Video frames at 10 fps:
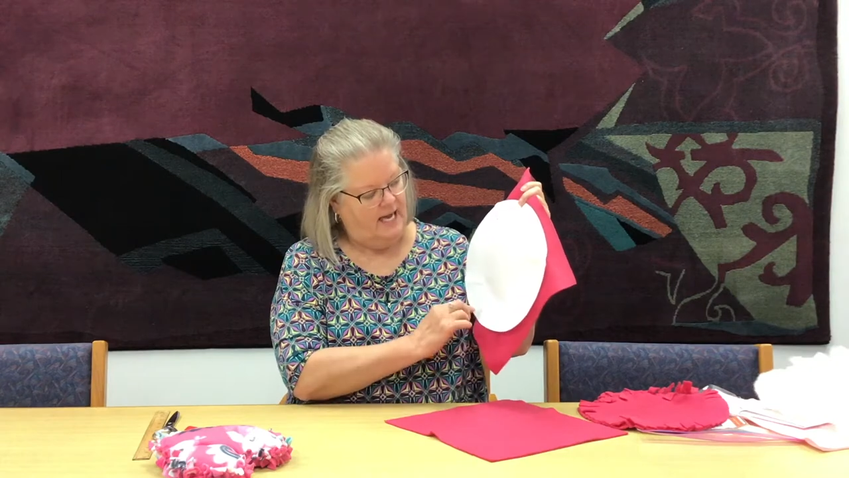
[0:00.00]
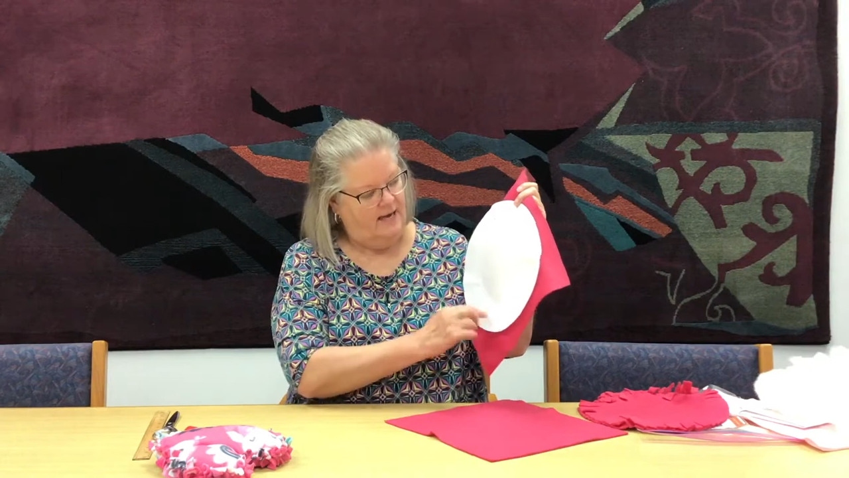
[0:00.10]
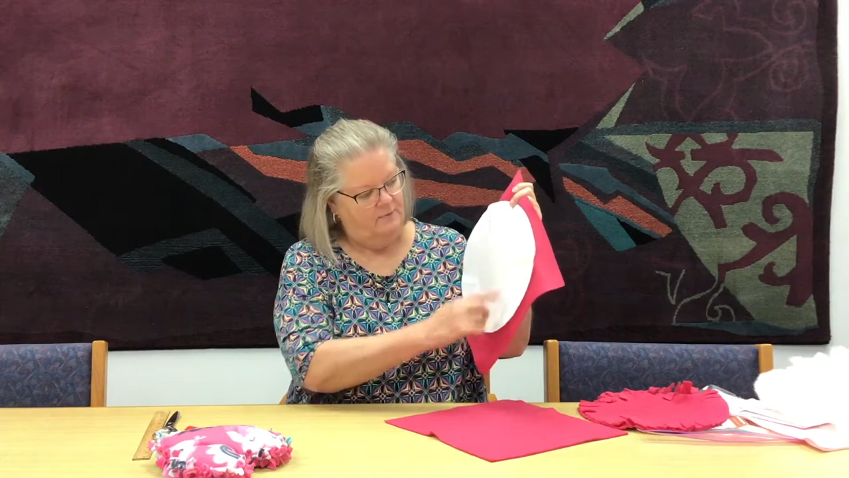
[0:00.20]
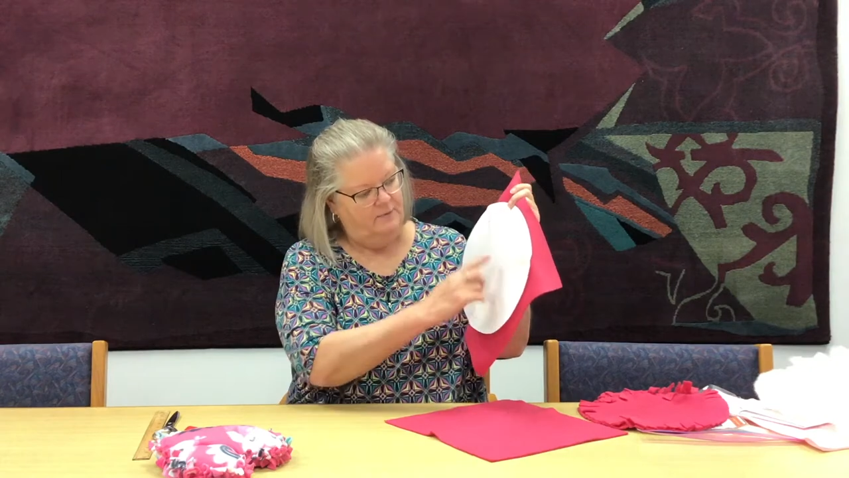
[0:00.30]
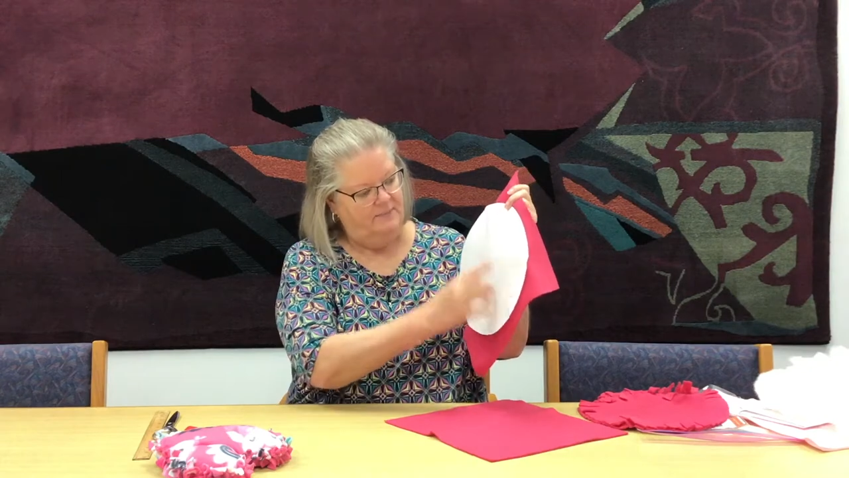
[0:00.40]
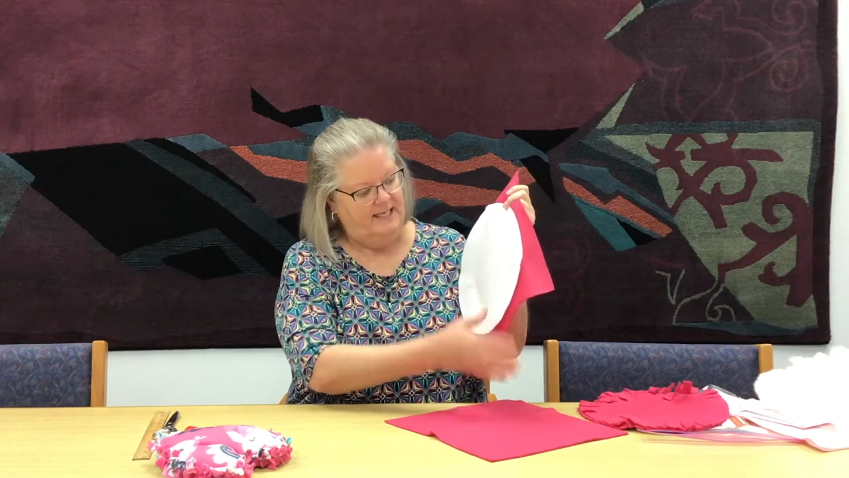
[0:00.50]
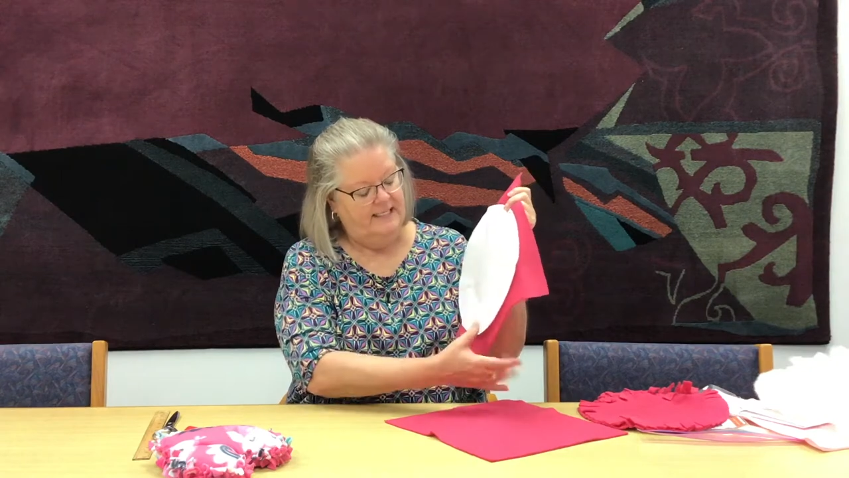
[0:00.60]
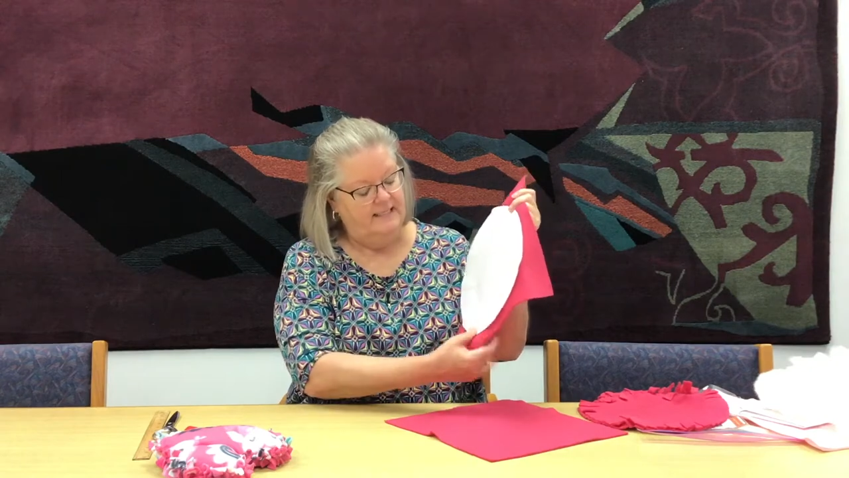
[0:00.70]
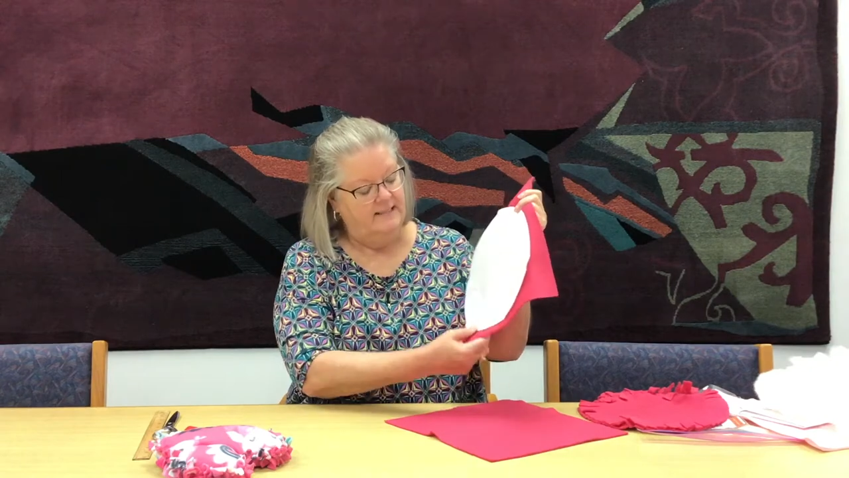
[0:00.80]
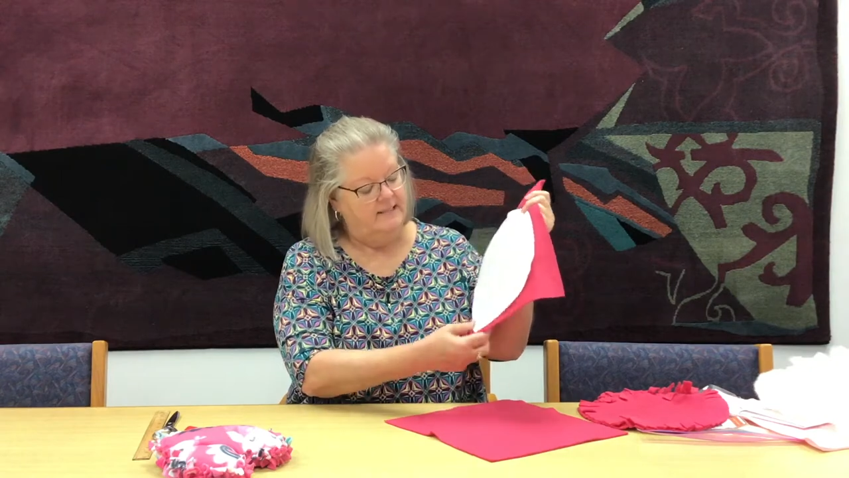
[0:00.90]
I would
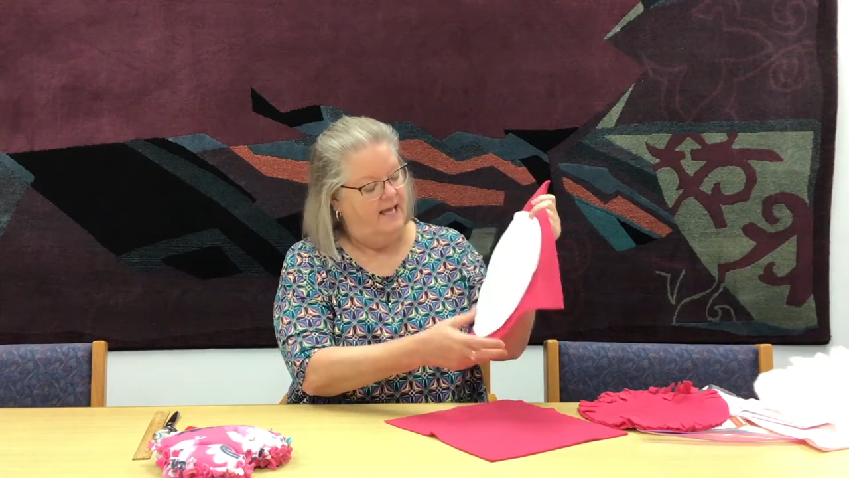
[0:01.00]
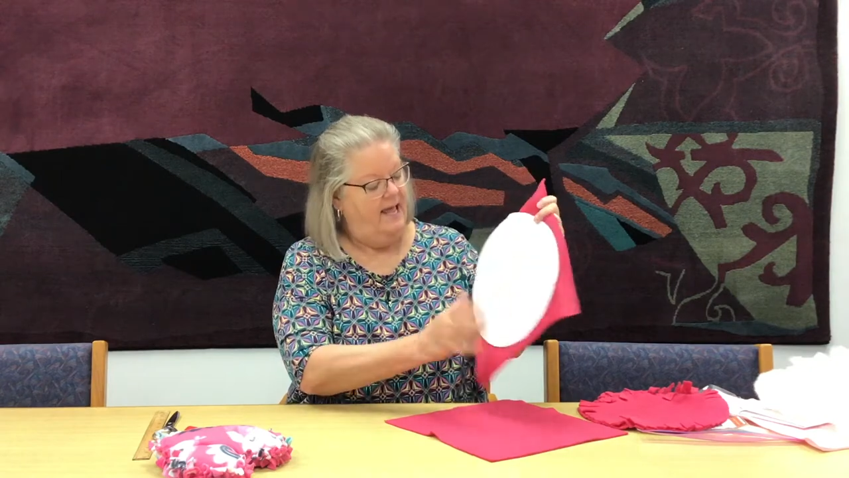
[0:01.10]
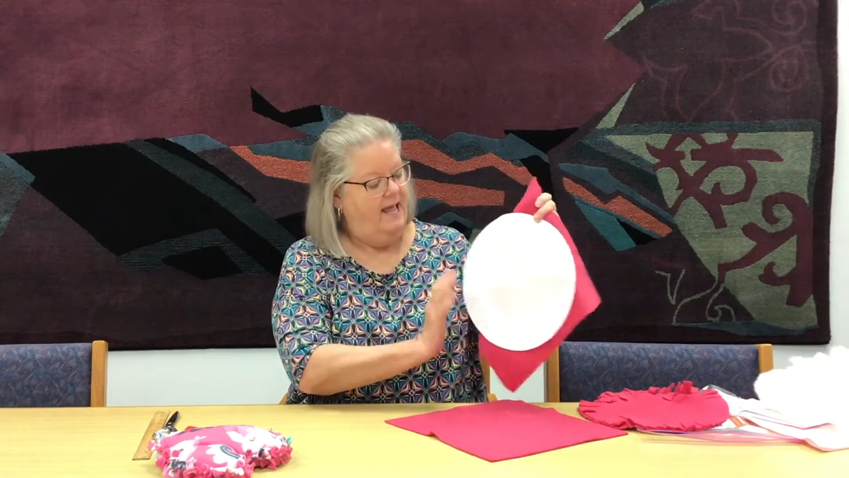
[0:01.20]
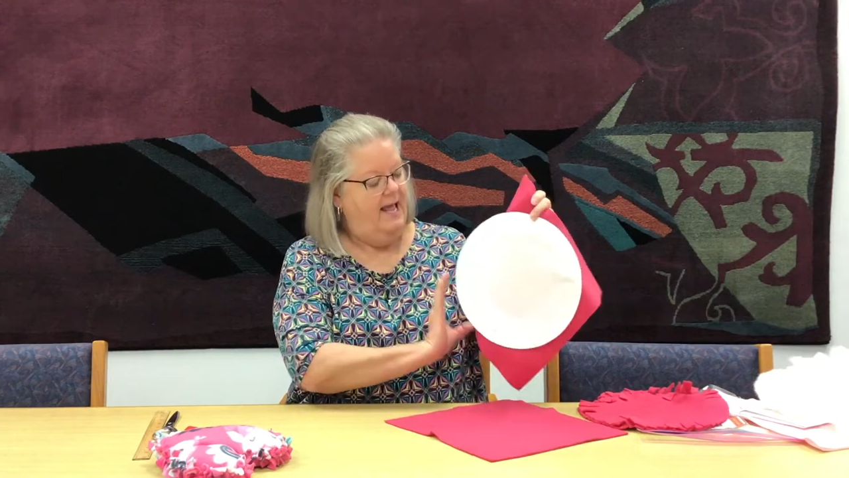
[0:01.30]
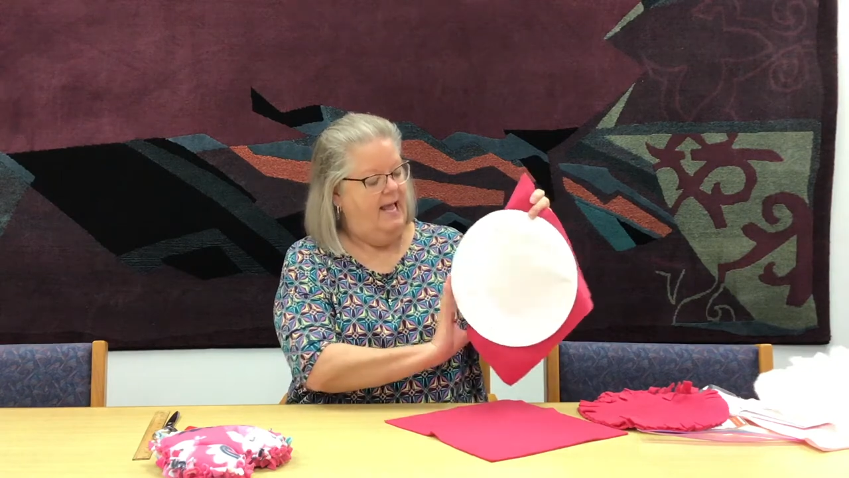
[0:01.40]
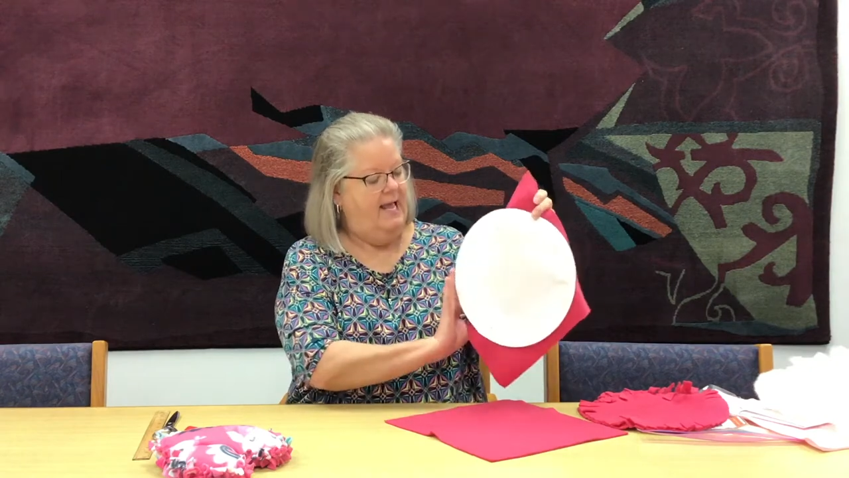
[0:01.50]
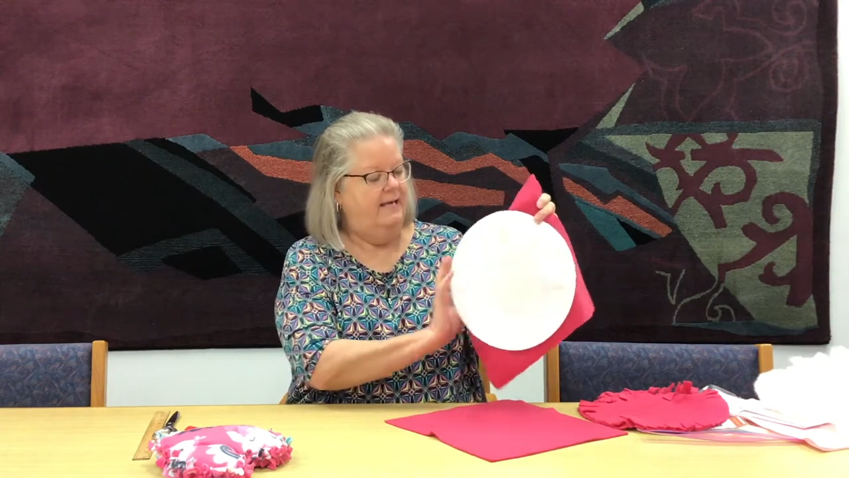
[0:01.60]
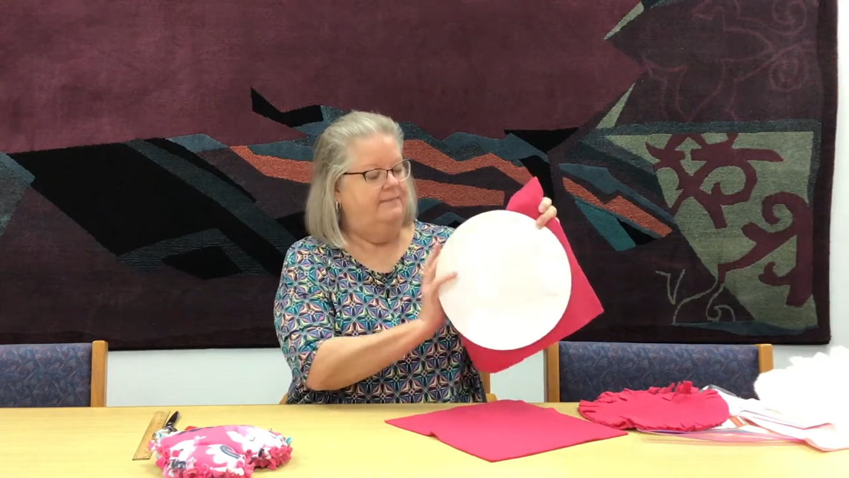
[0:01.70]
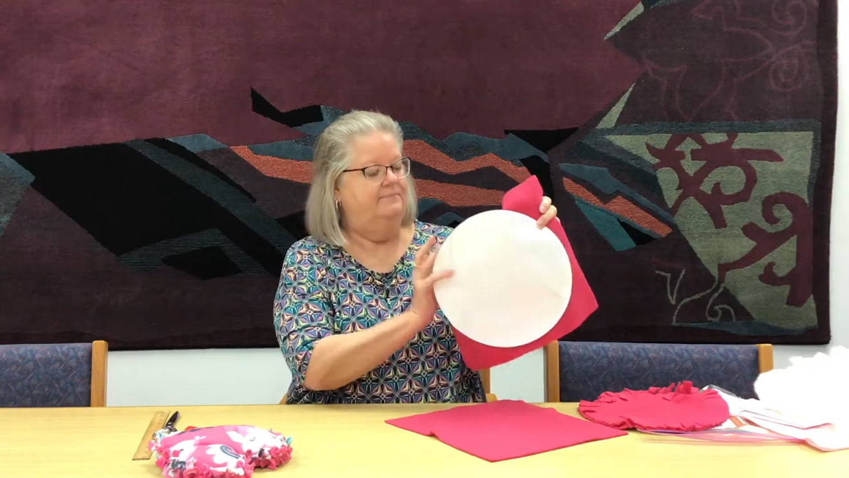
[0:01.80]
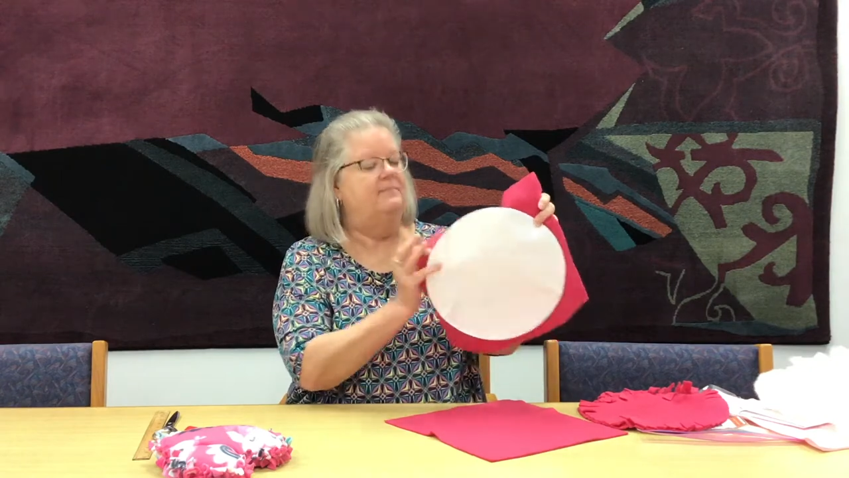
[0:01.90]
pin it
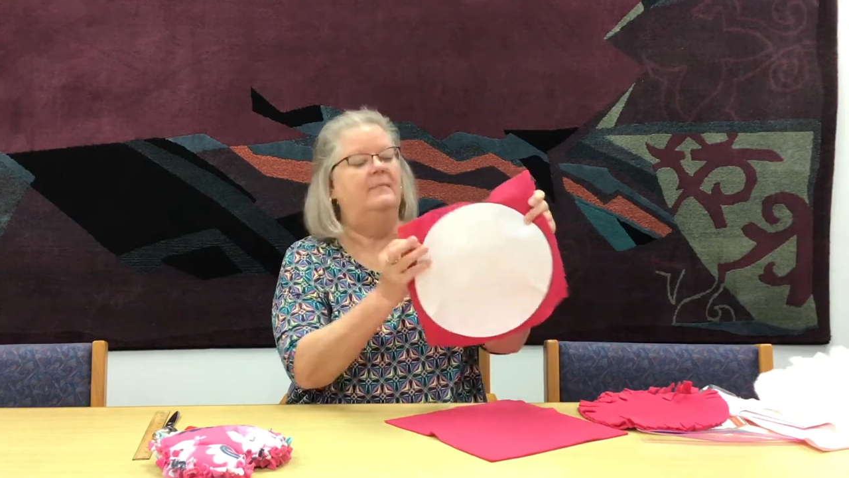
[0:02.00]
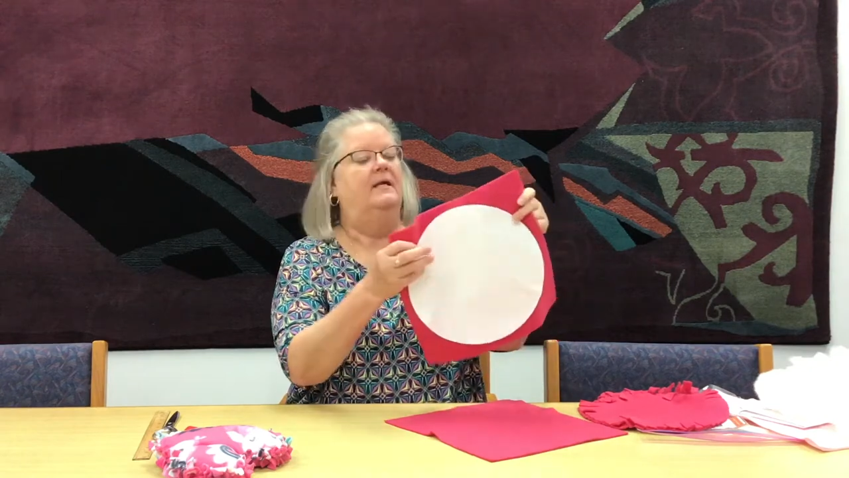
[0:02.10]
and